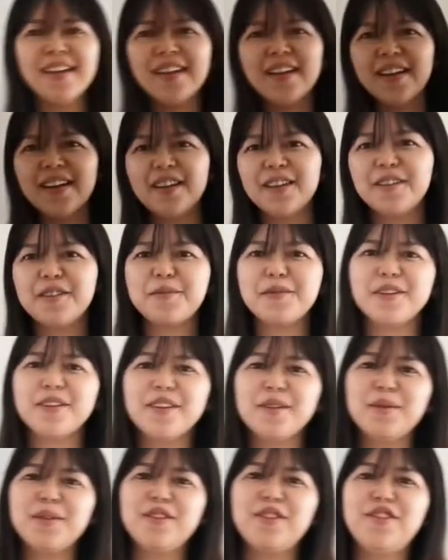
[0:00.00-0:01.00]
guys, my
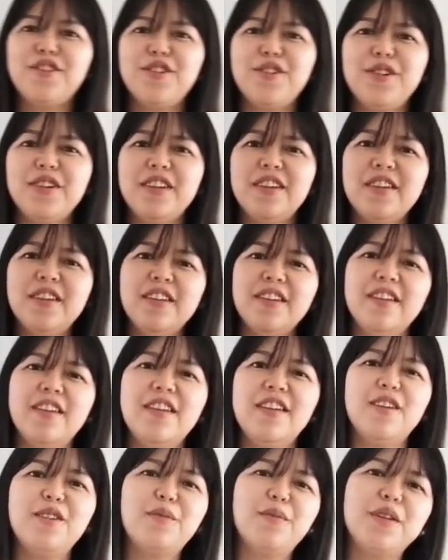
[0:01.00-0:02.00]
name is Chui.
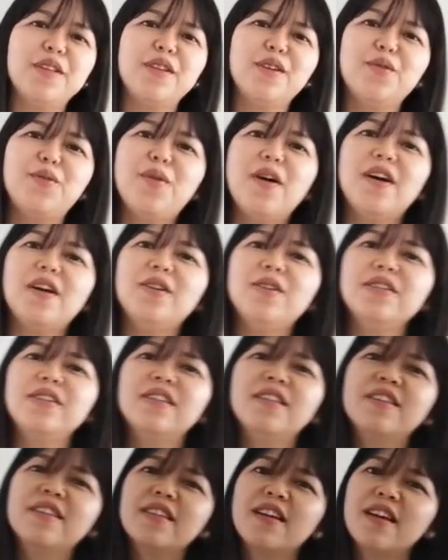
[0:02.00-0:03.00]
It has been a while
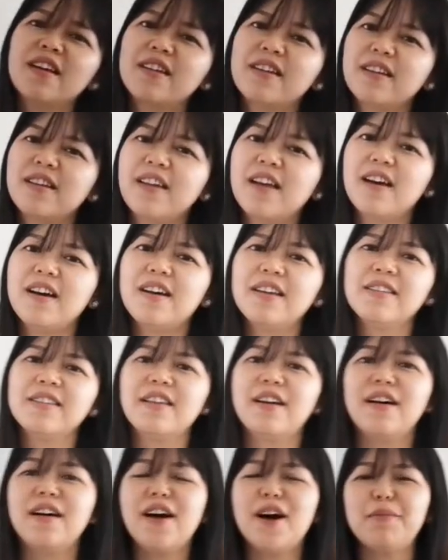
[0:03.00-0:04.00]
since I last
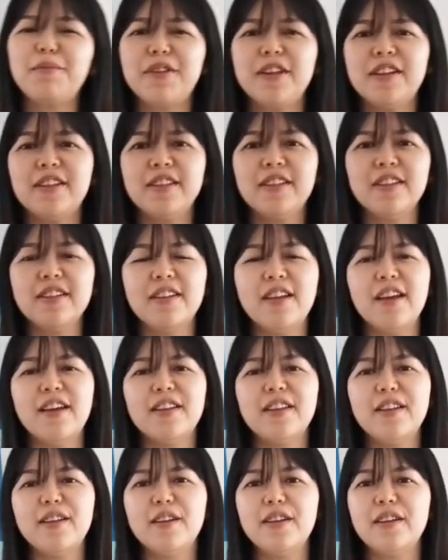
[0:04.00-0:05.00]
updated
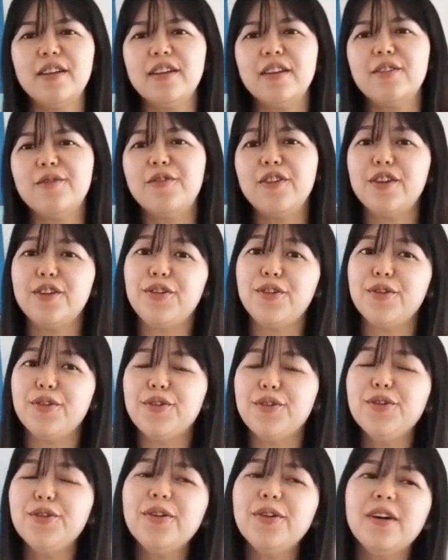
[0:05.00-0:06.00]
any
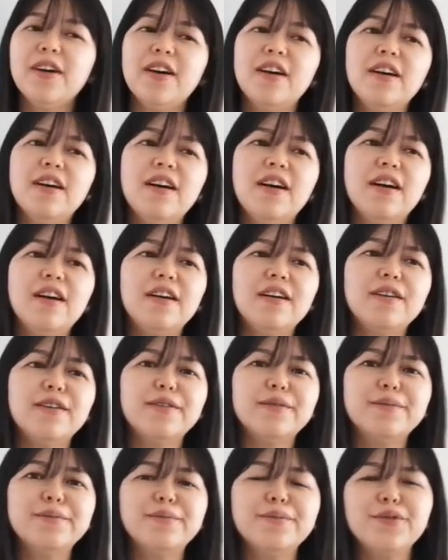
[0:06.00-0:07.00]
video.
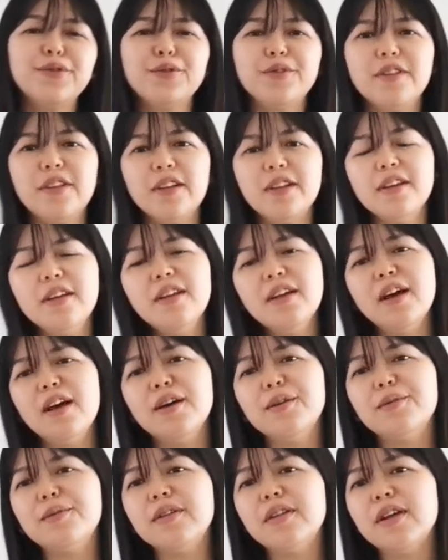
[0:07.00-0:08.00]
Today I
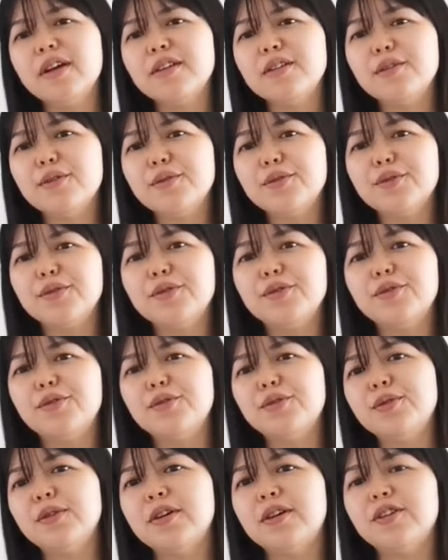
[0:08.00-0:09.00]
would like to
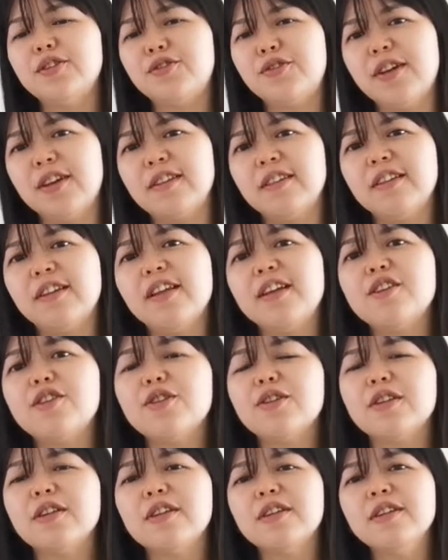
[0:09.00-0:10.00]
do a
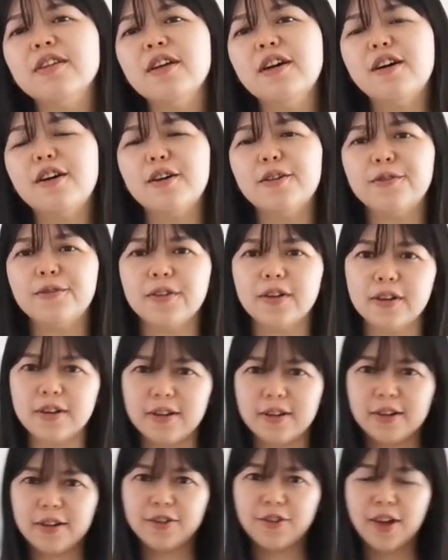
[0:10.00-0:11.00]
translation of
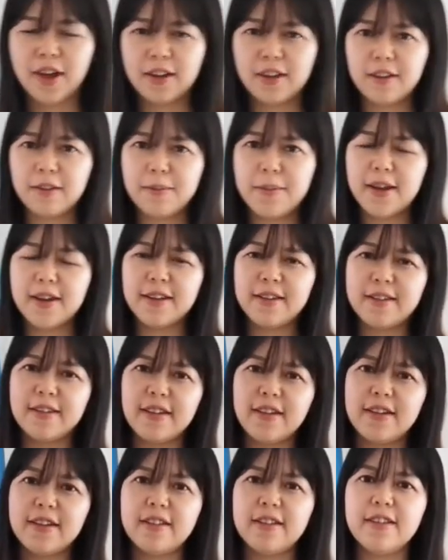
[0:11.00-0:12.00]
Chinese
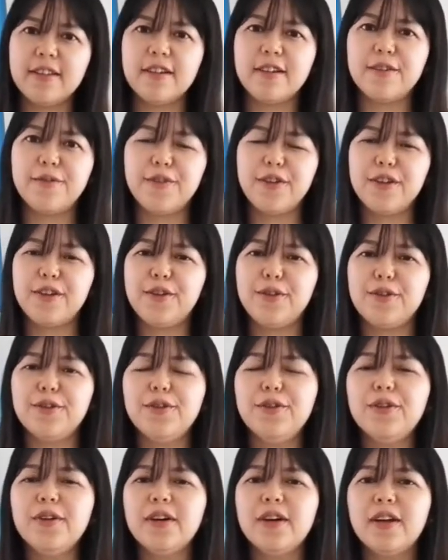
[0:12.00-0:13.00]
medicine video,